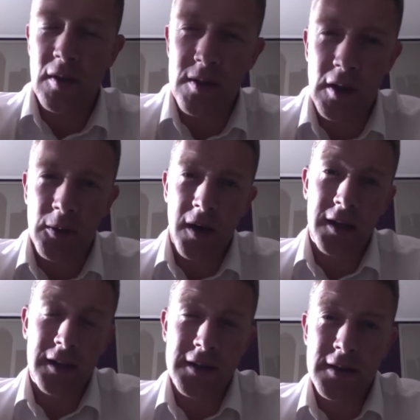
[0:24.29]

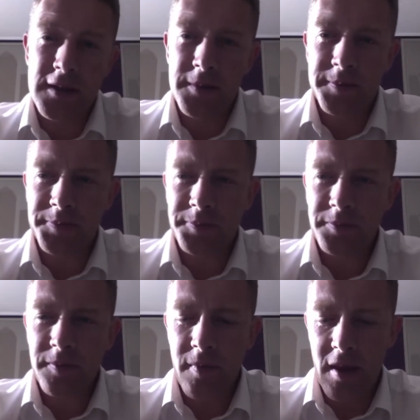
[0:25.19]
psychoanalysts.
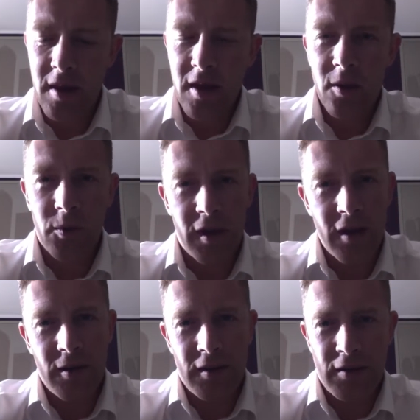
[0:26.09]
We're
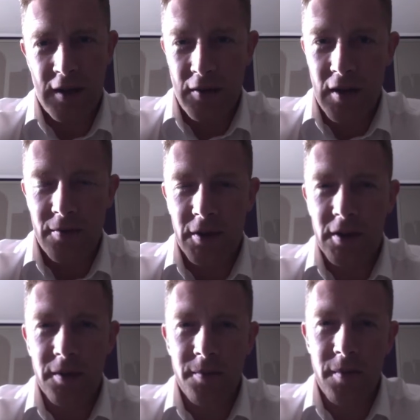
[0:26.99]
now in South Africa,